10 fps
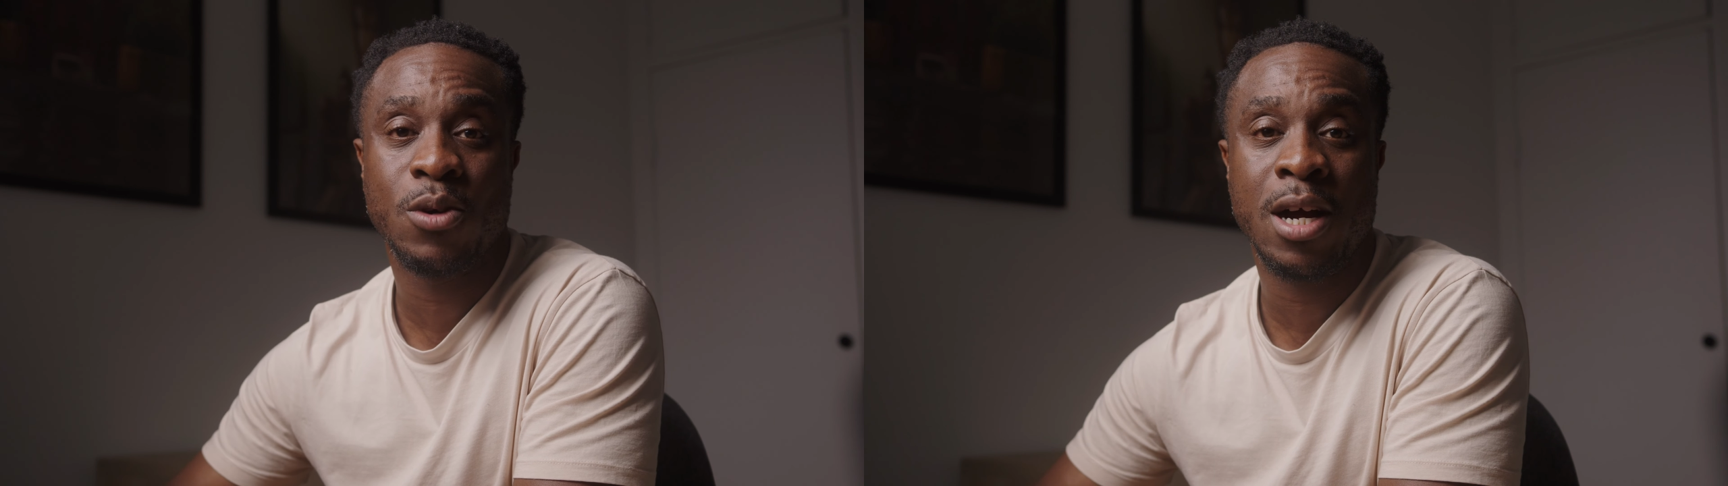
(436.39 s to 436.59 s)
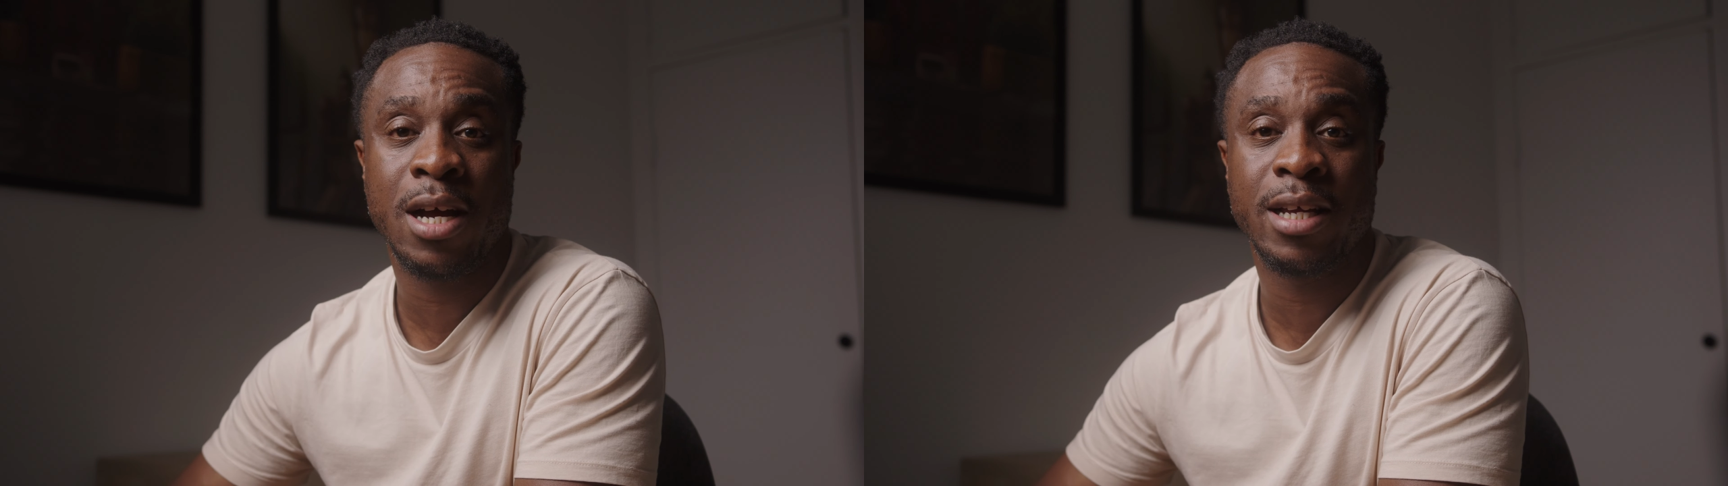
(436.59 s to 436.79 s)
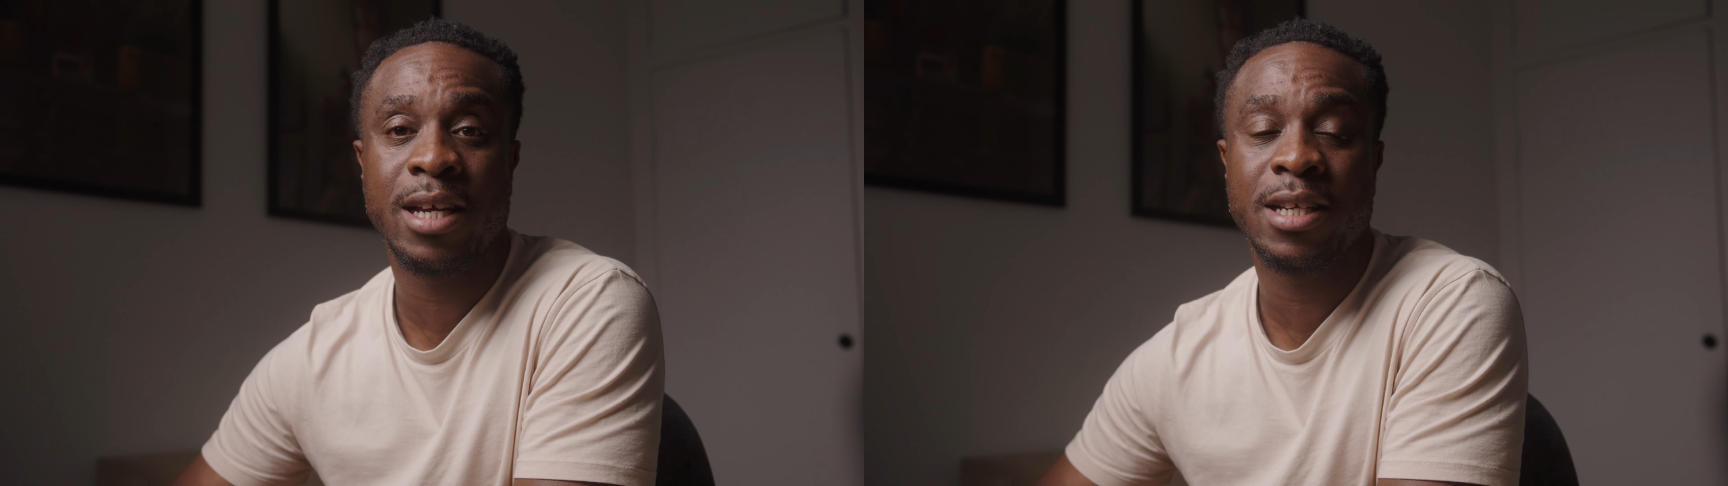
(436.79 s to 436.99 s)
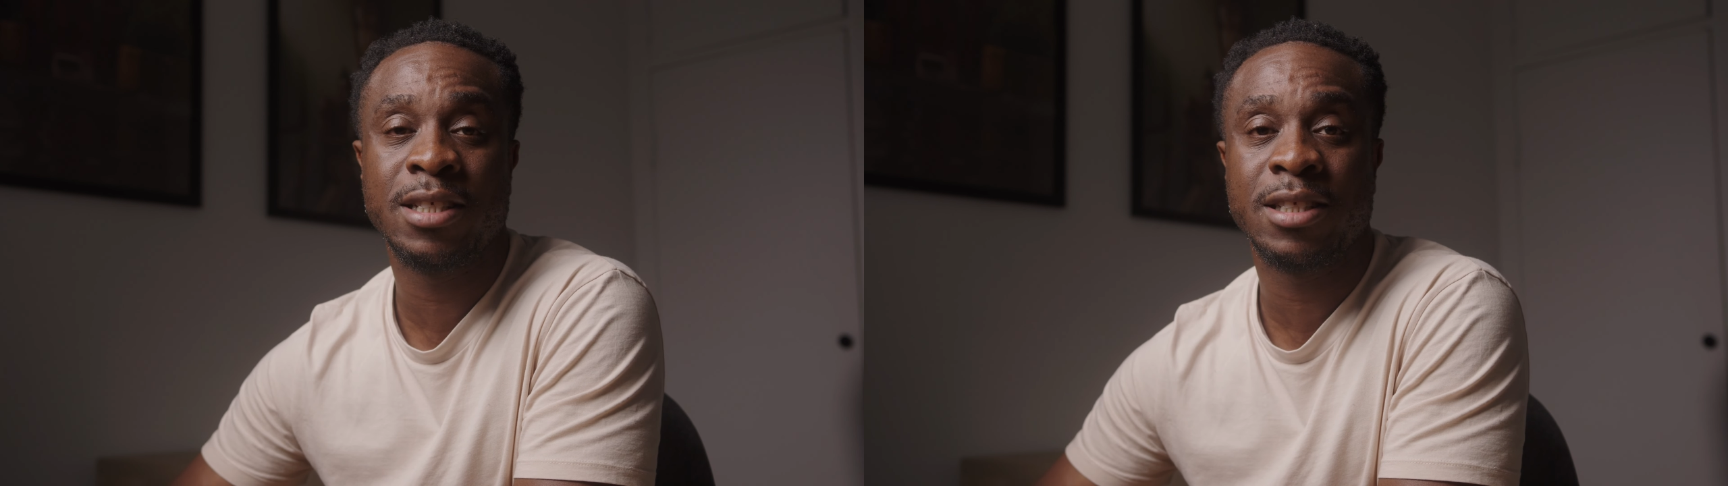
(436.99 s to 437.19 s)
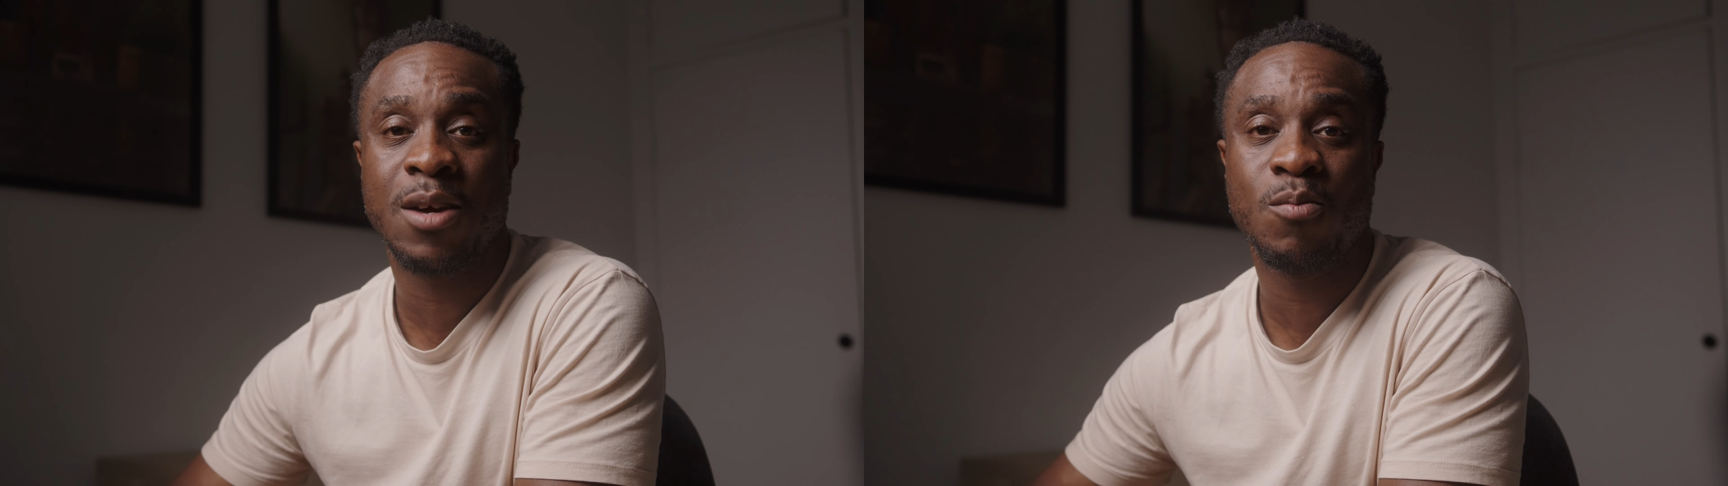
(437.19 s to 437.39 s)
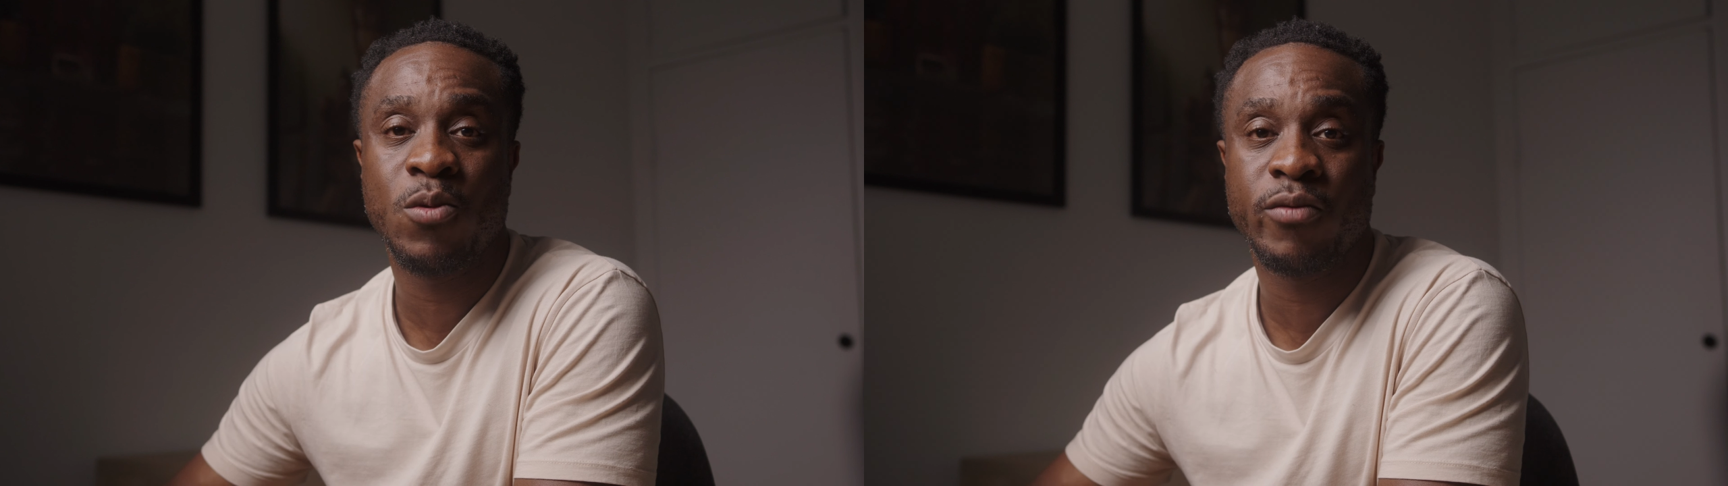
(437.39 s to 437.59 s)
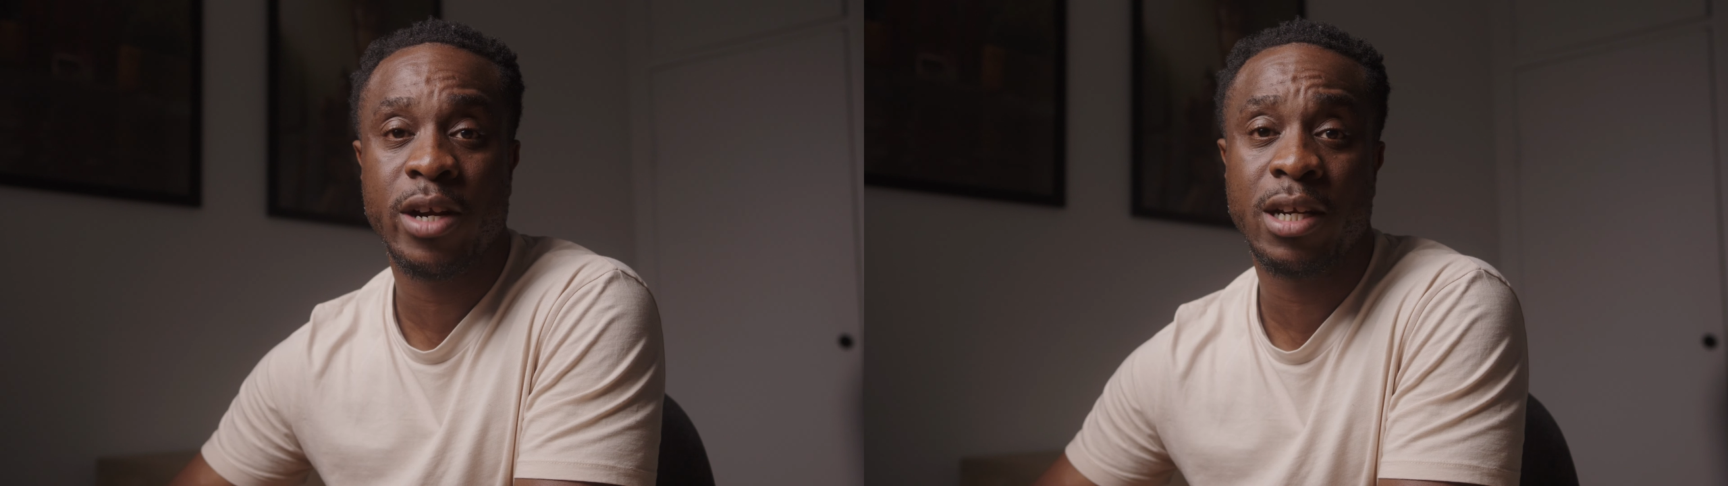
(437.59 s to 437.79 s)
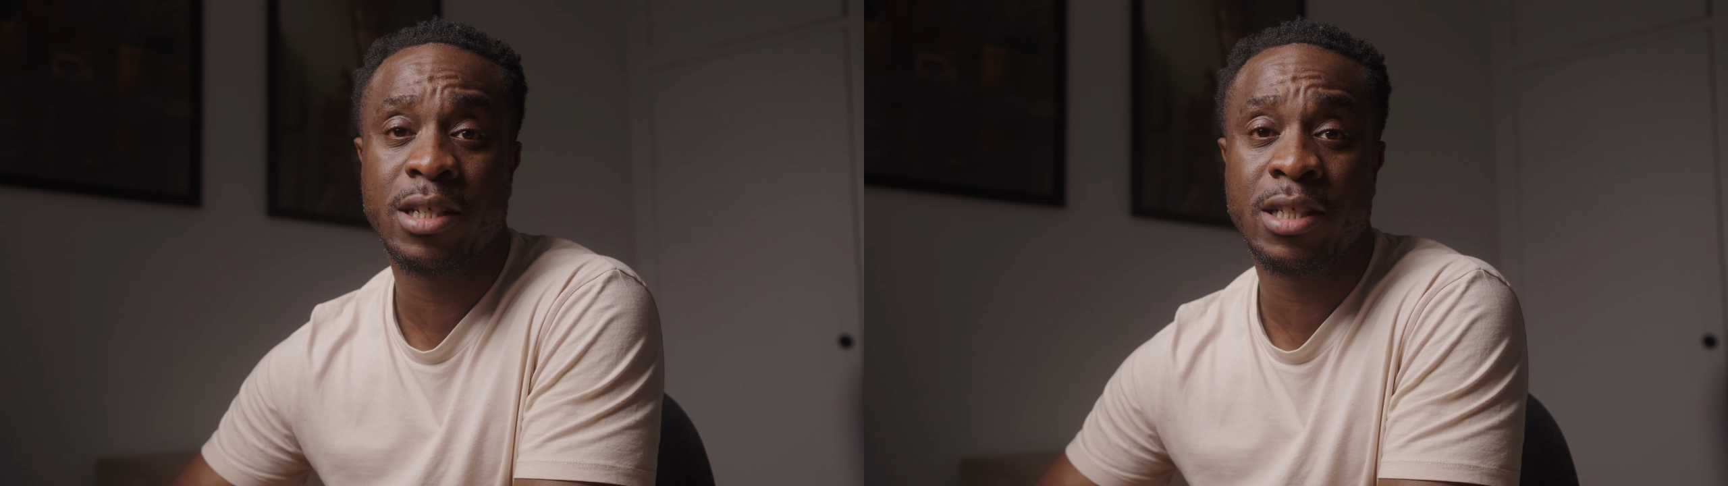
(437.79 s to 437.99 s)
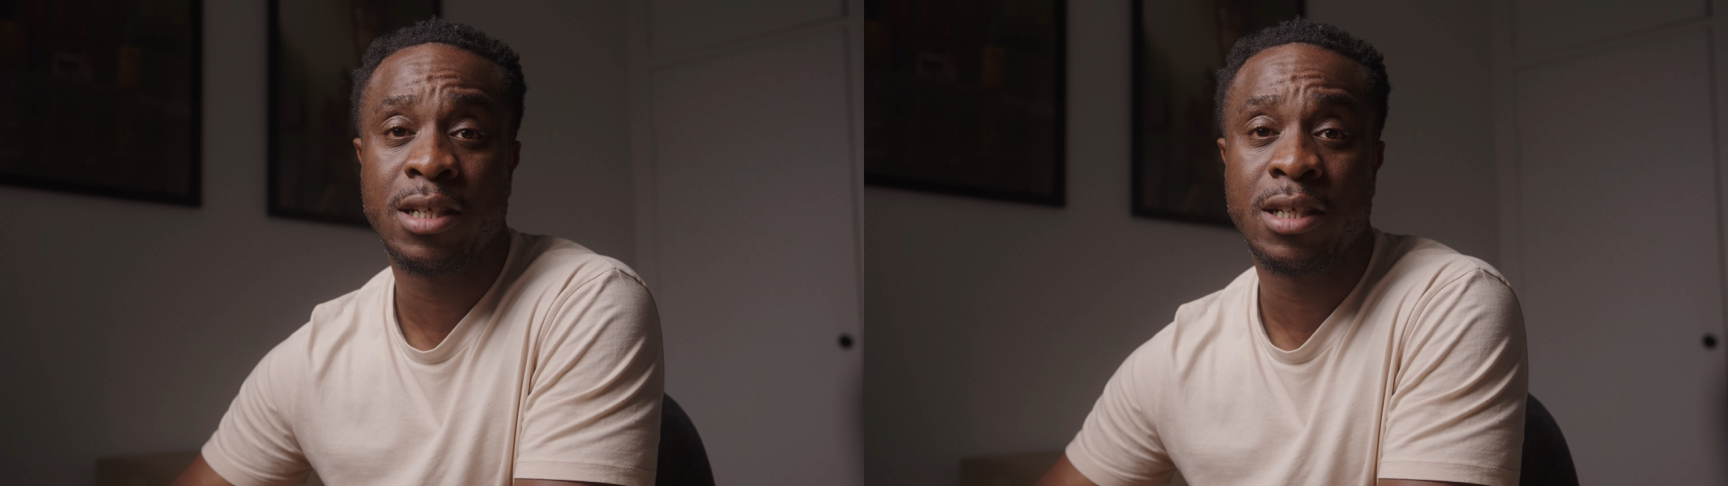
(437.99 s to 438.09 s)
I get these out more regularly.